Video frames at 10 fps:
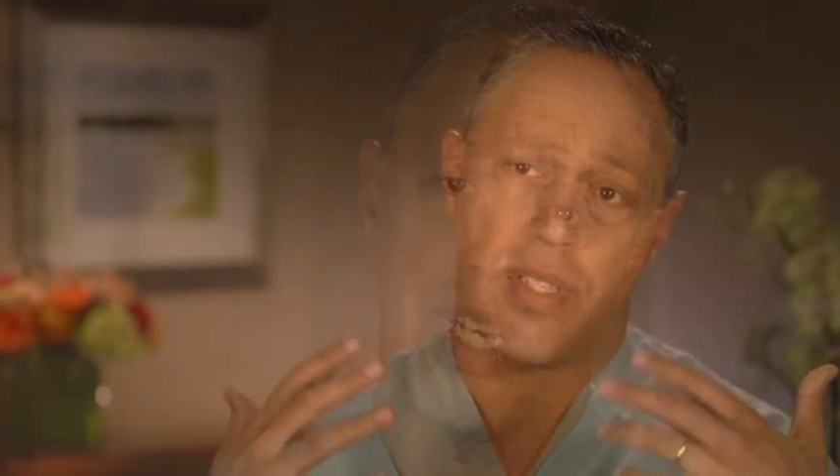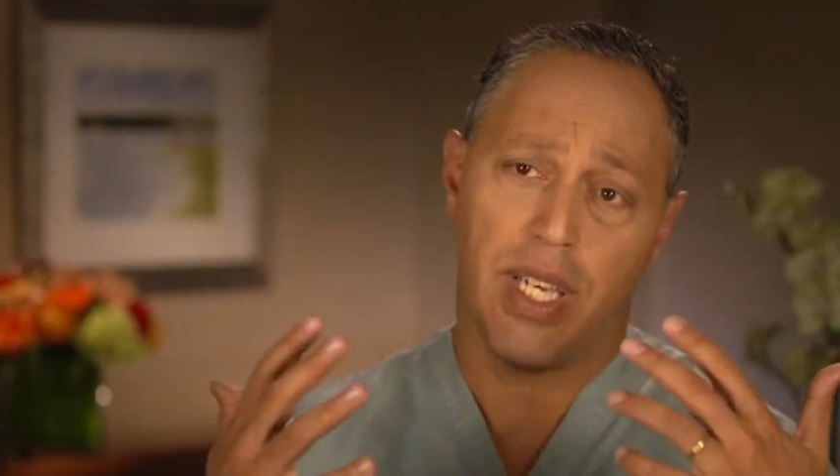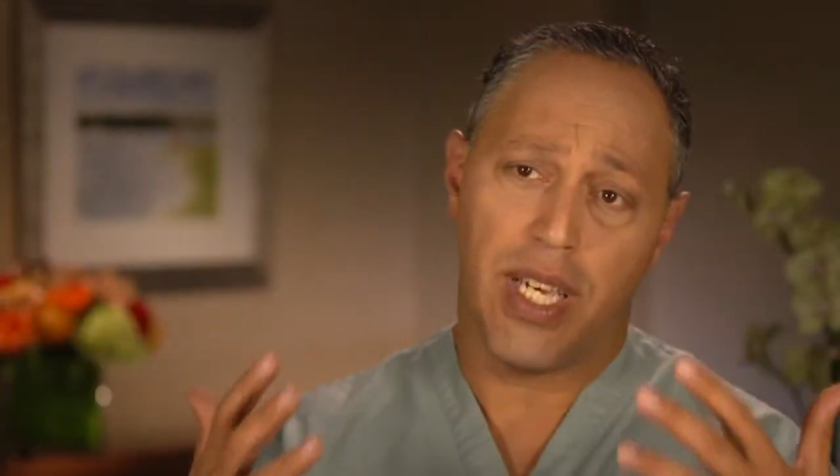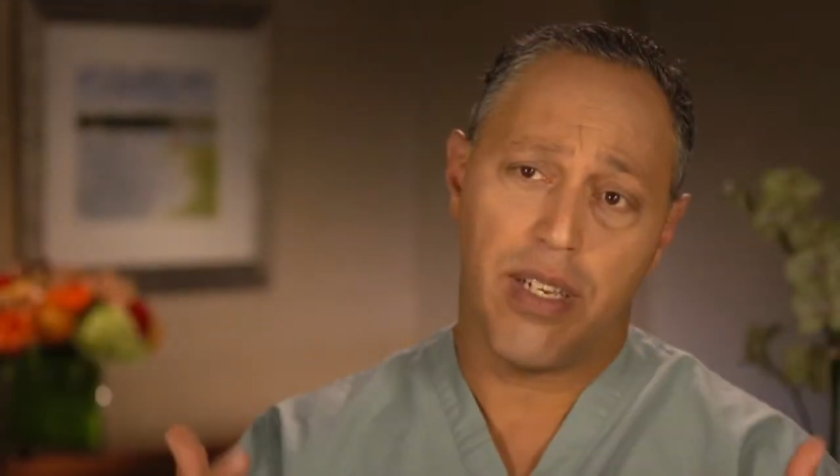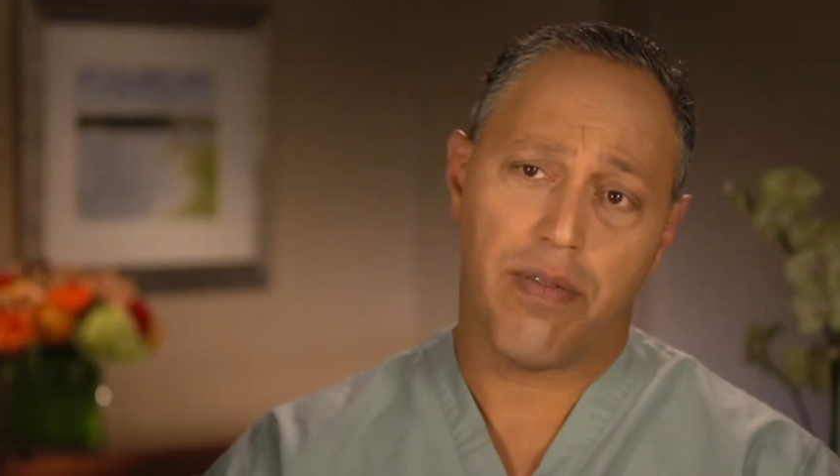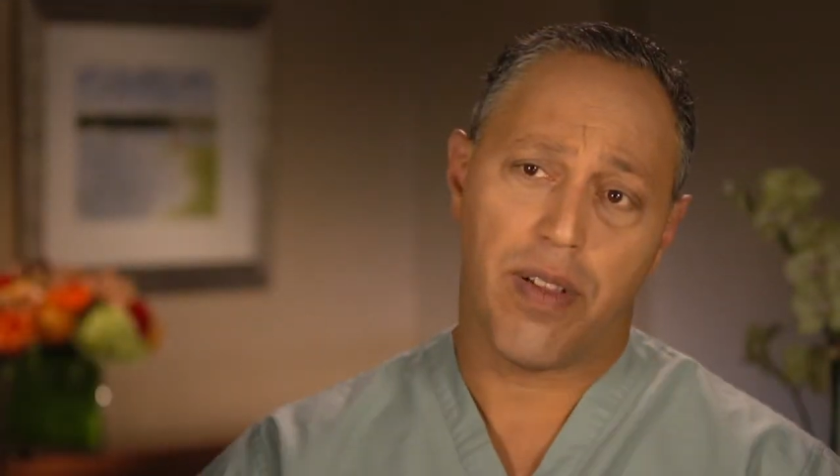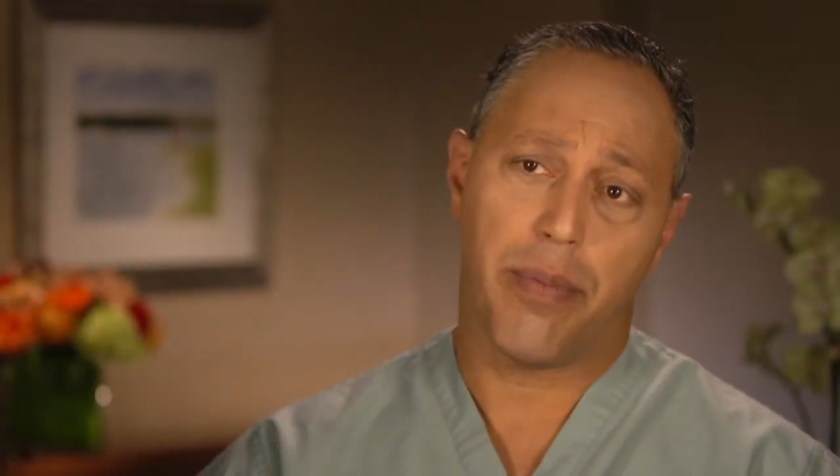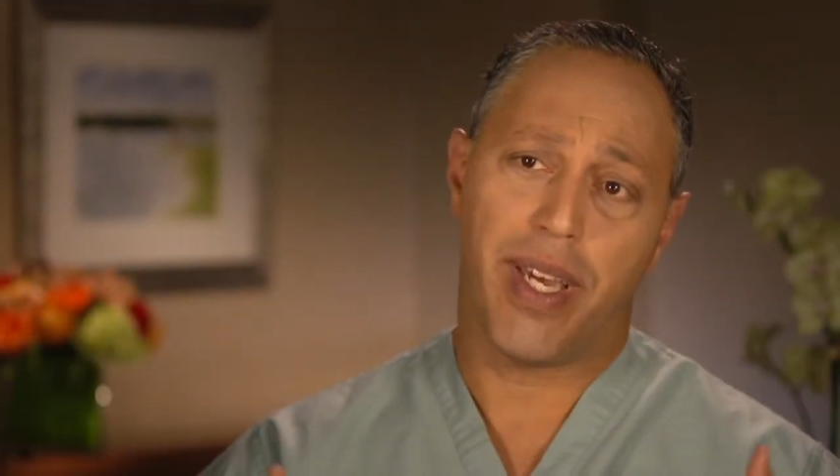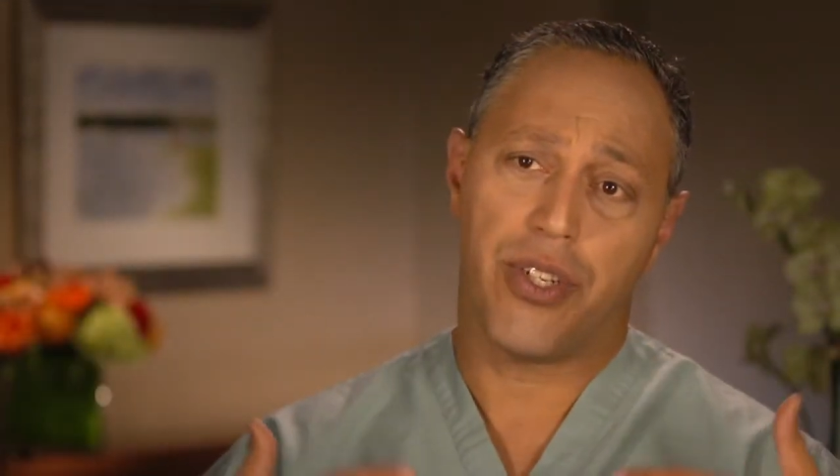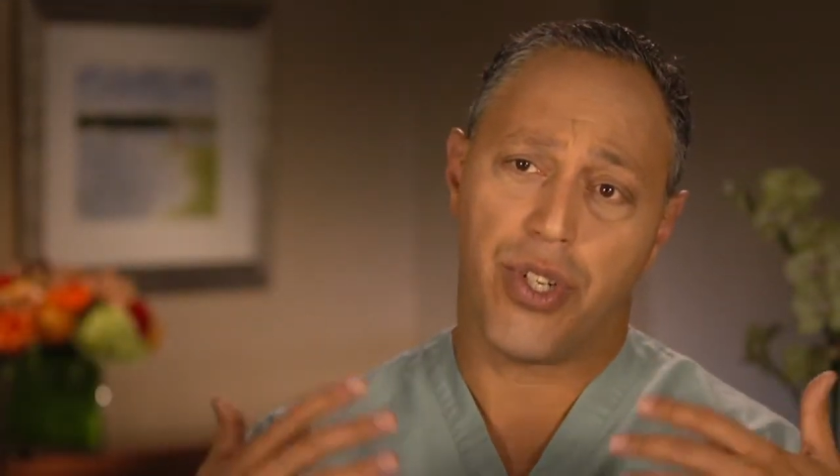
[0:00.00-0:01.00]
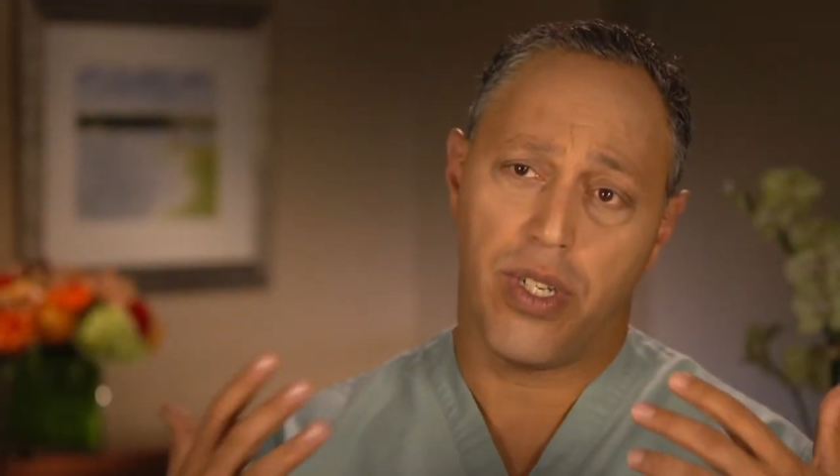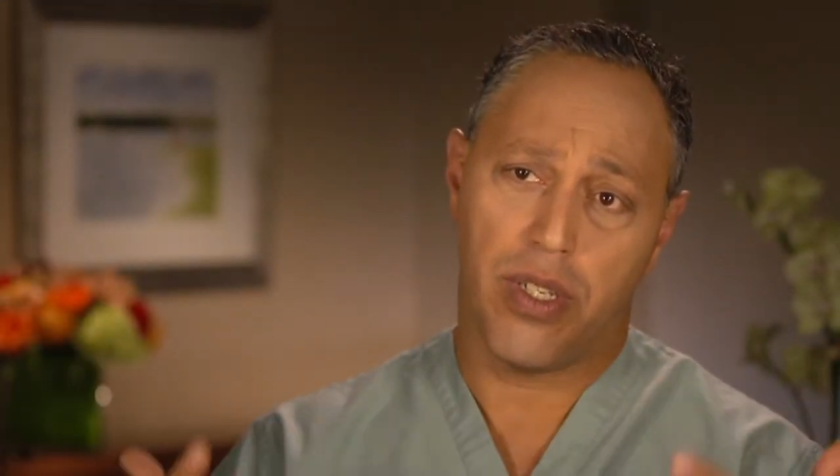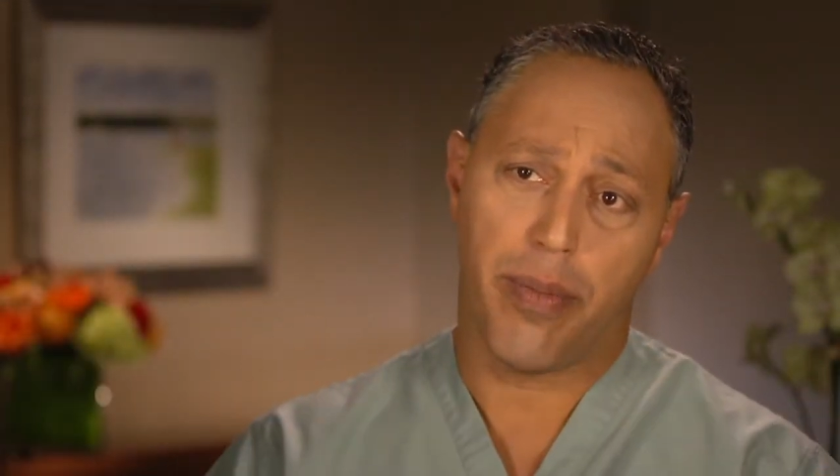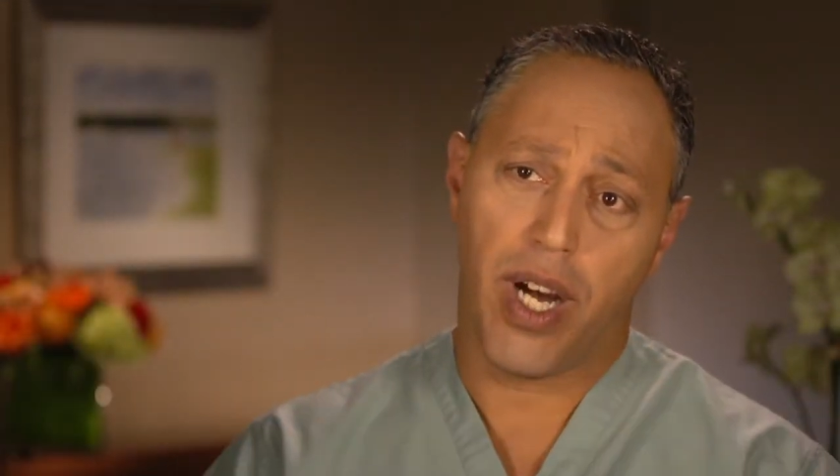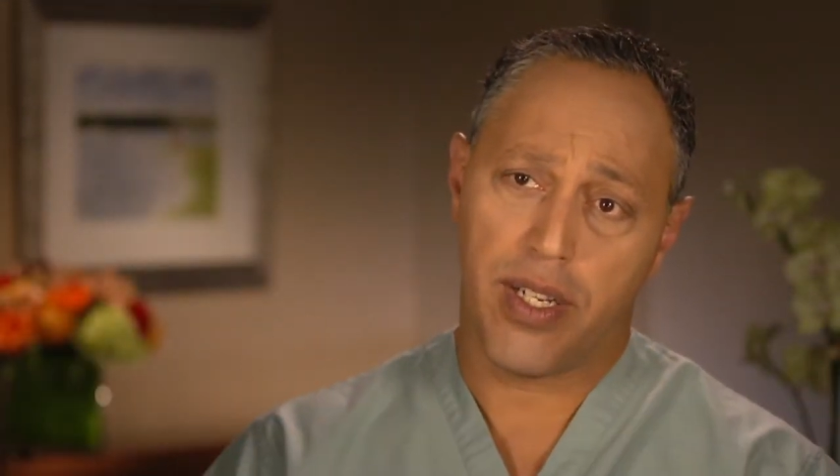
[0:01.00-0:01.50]
the inflammation in
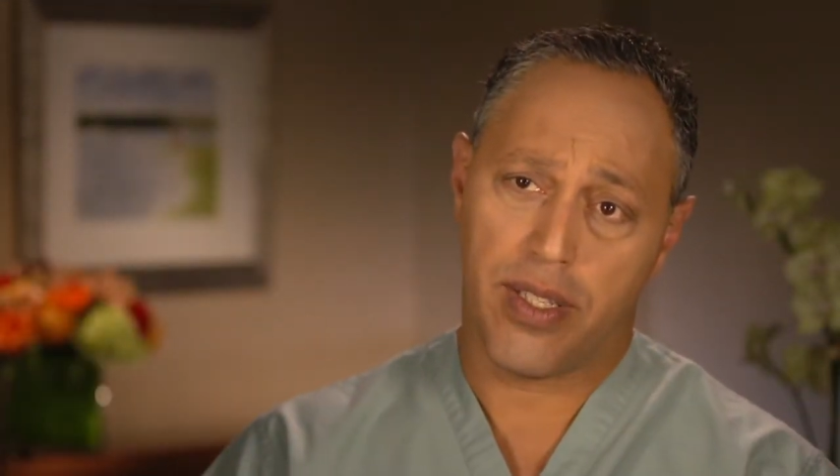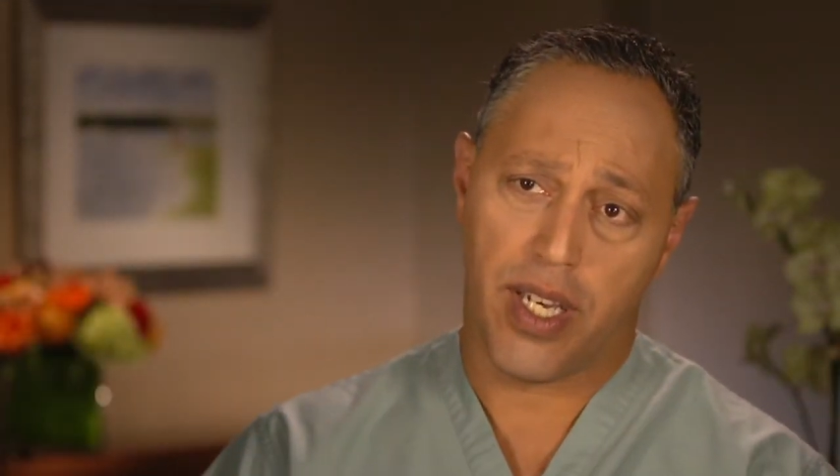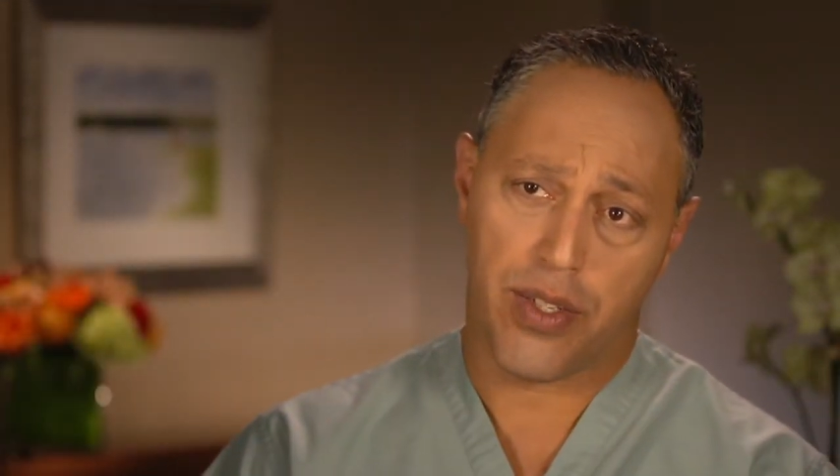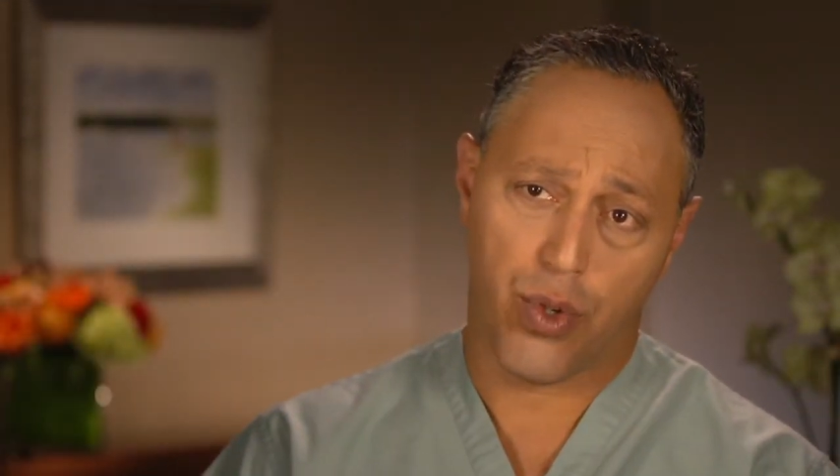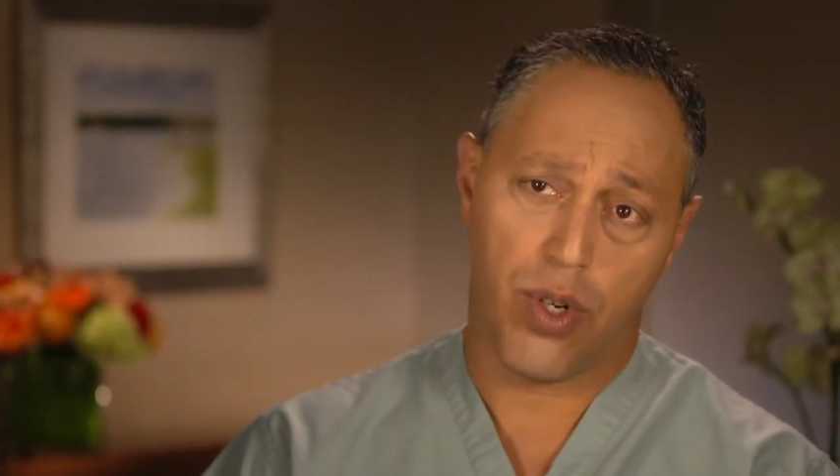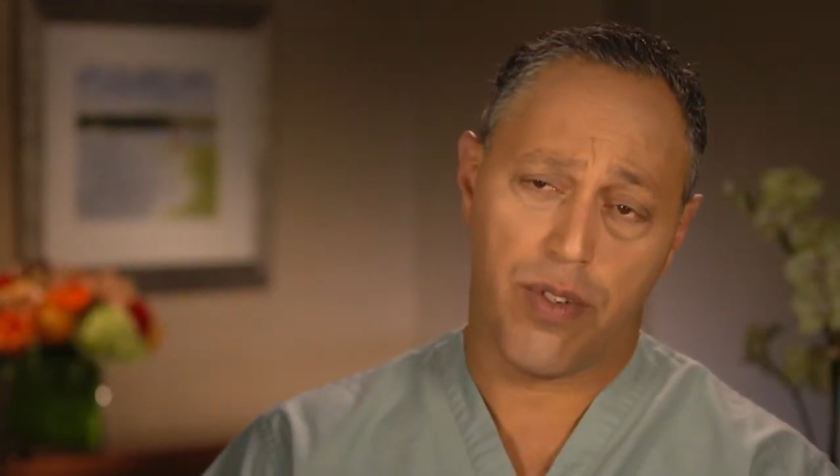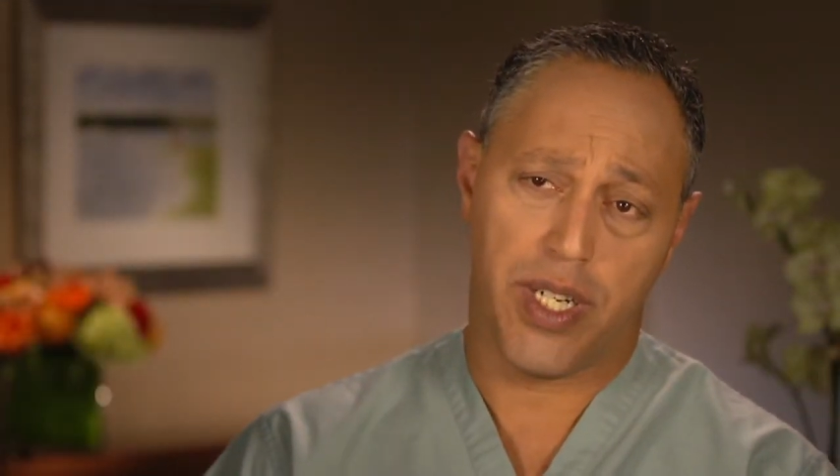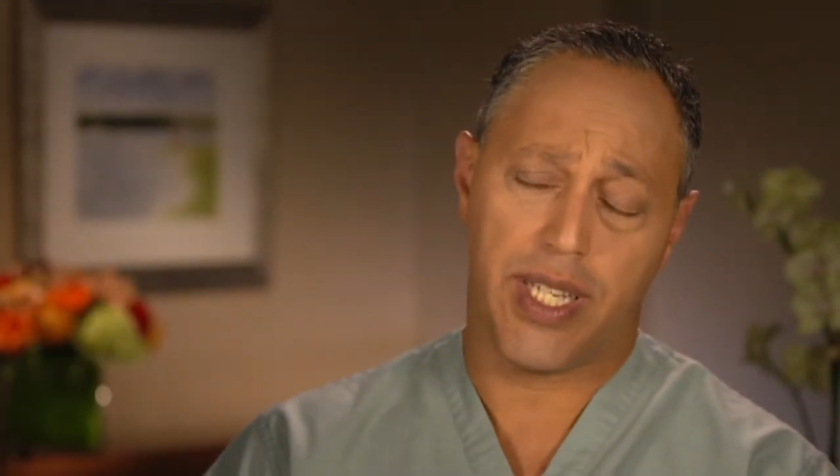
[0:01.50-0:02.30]
the body takes over.